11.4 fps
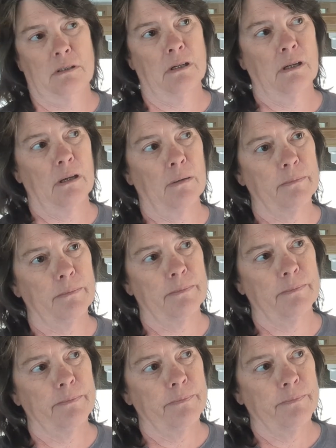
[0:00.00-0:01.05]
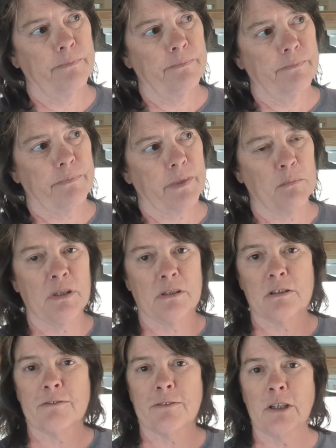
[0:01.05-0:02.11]
um,
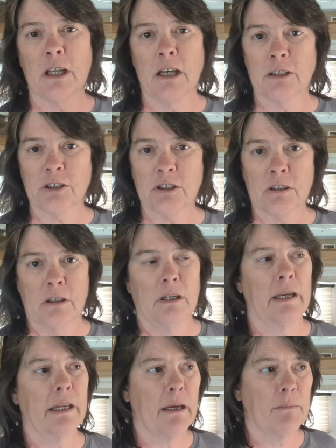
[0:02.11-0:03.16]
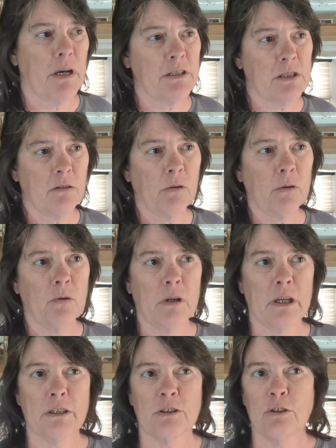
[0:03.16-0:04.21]
meals for lunch. And I'm also
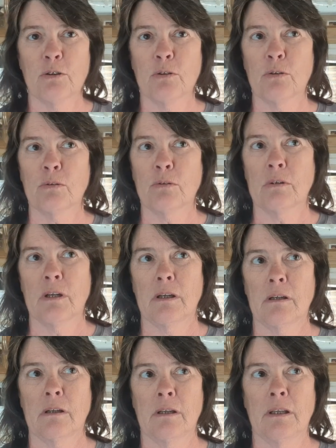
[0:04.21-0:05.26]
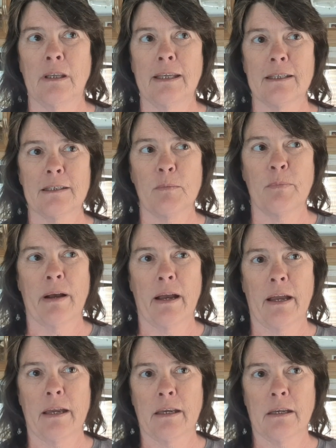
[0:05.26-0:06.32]
going to at least
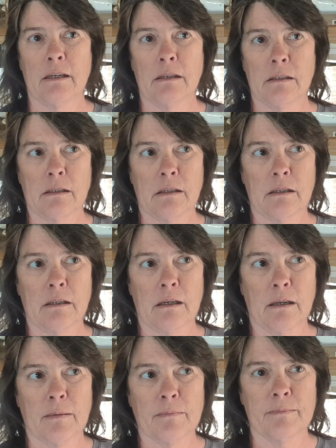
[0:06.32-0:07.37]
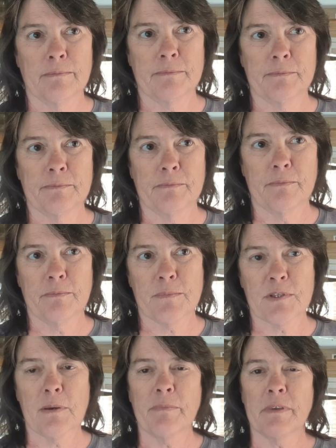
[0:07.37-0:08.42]
buy um,
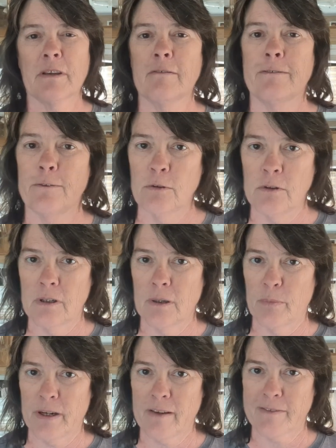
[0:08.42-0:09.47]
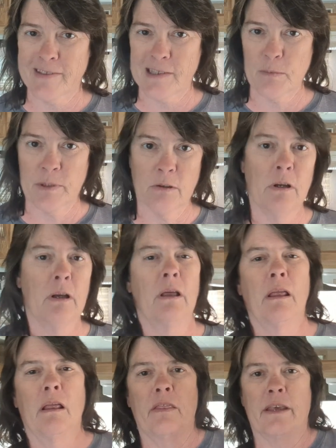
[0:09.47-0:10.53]
something for a breakfast meal.
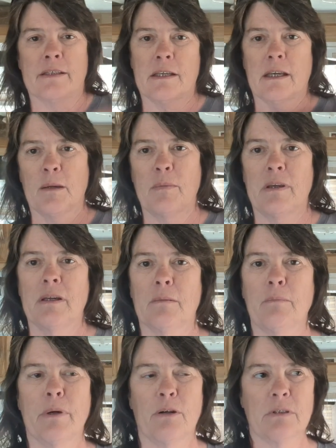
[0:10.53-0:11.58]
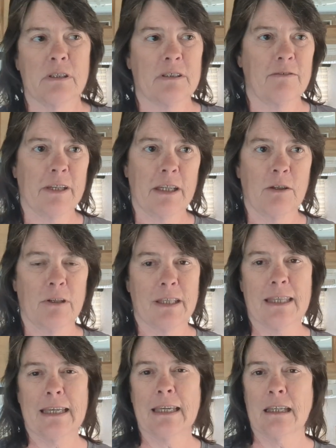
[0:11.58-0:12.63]
That's going to be a bonus video at
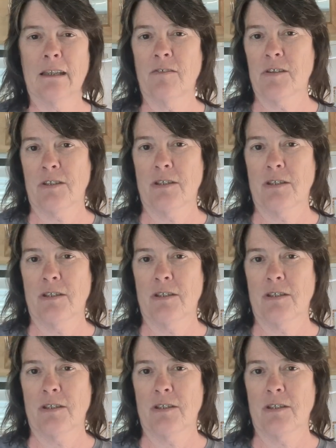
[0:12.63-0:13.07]
the end of the